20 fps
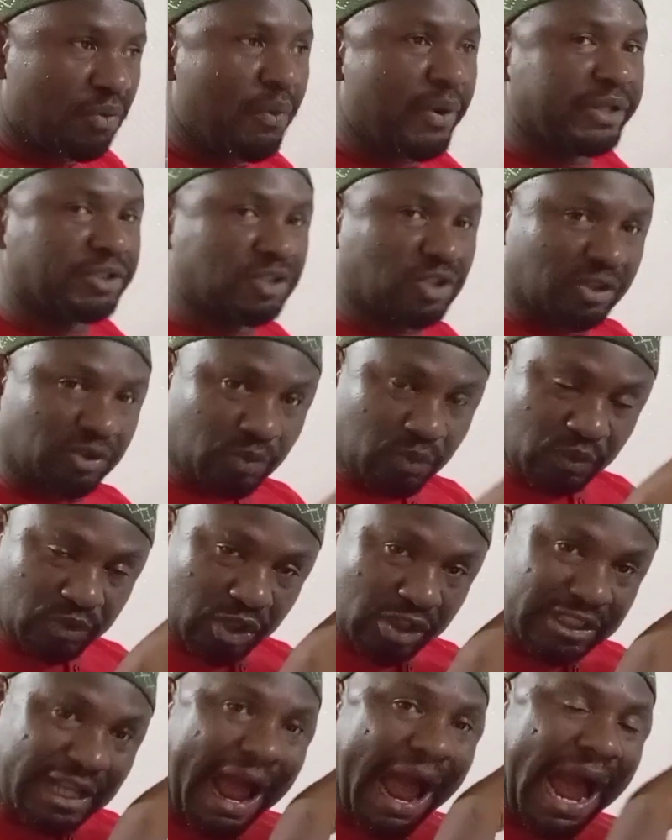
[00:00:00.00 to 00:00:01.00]
We
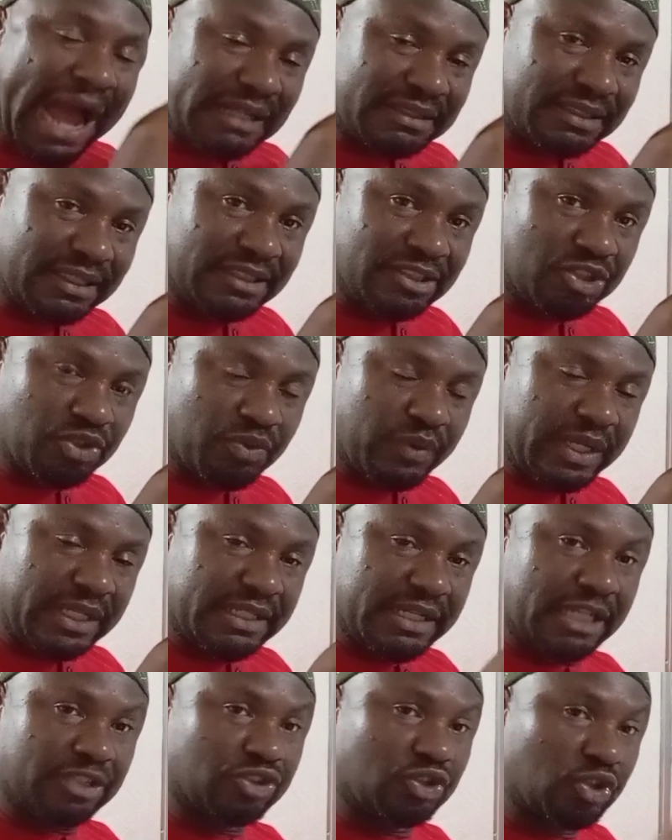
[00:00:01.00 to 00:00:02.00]
just hacked into
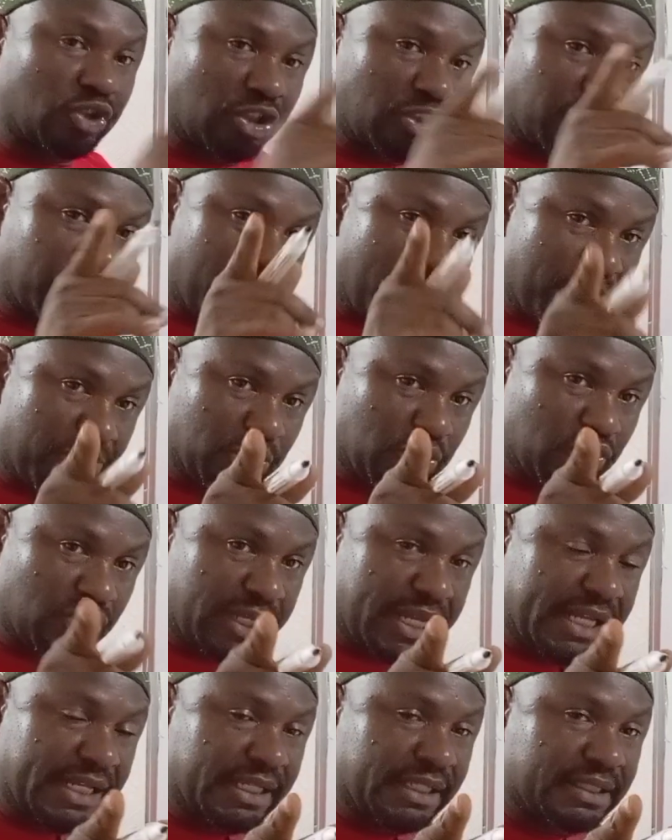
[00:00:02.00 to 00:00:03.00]
it now, so that you're able
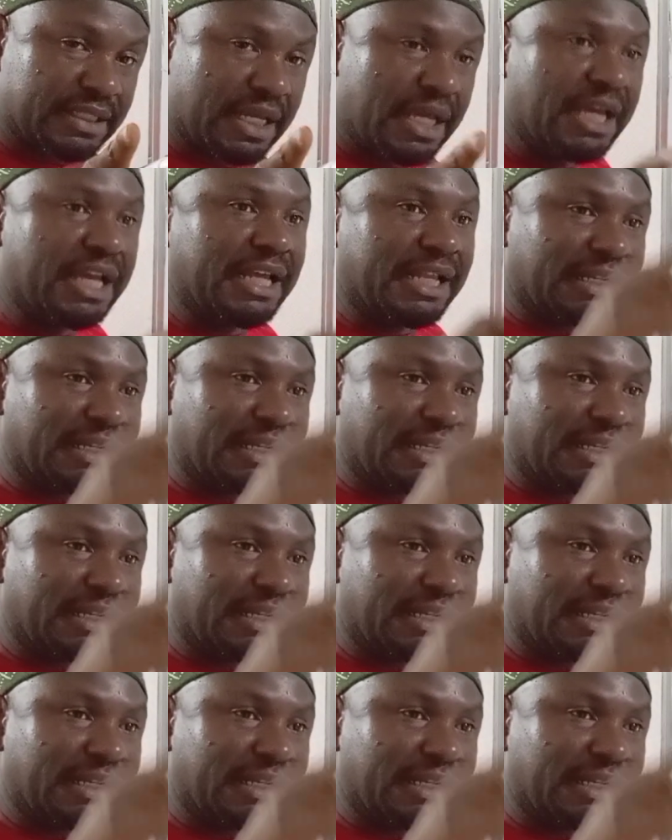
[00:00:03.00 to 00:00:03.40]
to learn it.